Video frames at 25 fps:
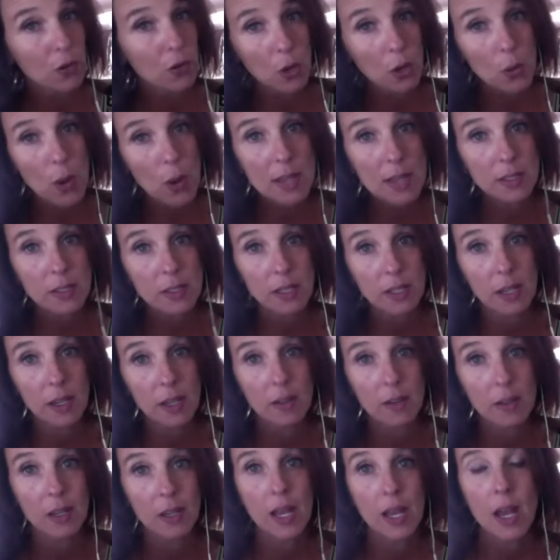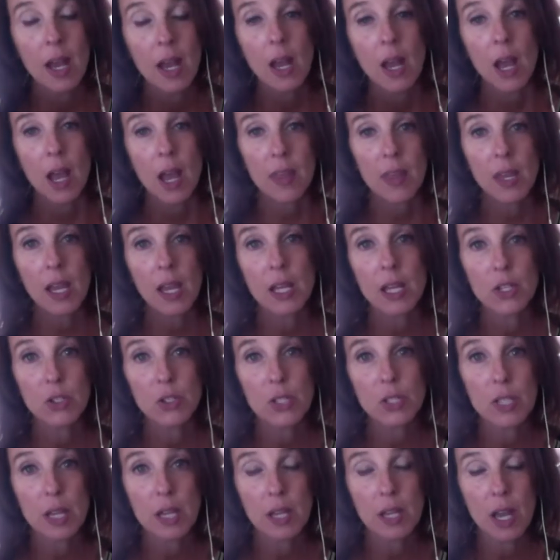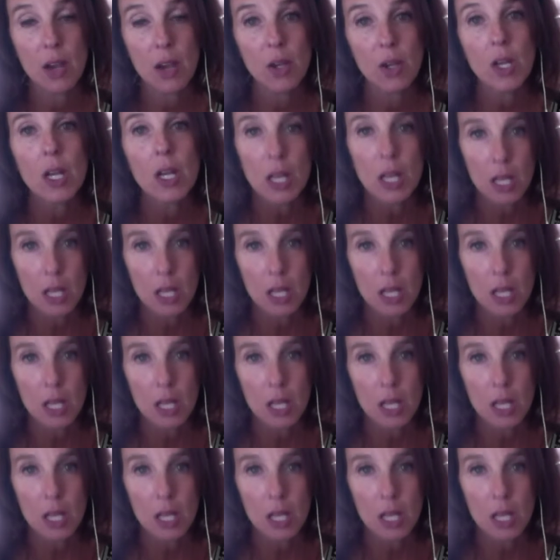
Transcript: requesting? I think I understand now.